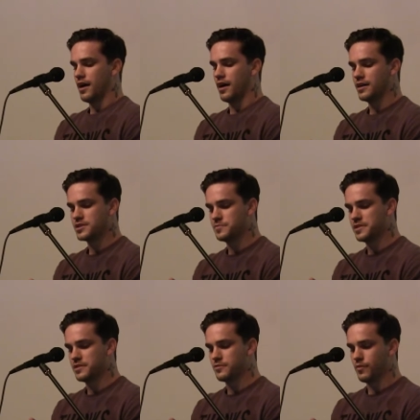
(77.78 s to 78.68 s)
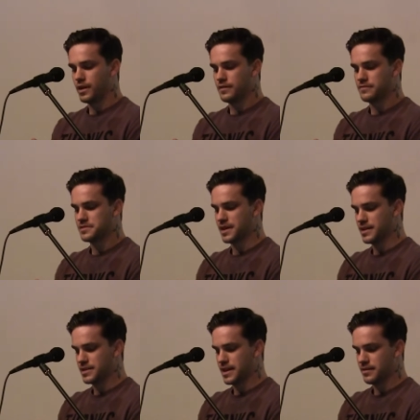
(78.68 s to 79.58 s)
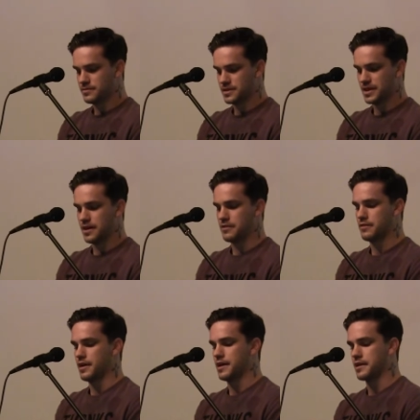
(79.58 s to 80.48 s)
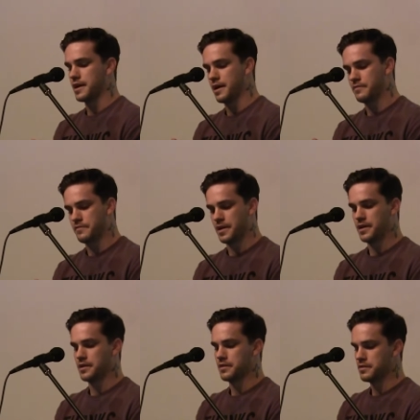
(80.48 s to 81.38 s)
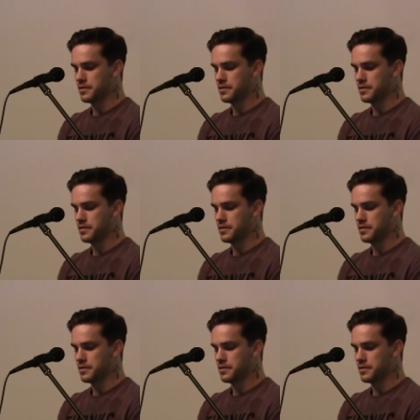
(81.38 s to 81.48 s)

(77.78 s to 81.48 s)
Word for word: a husband and wife sat down together at a cafe.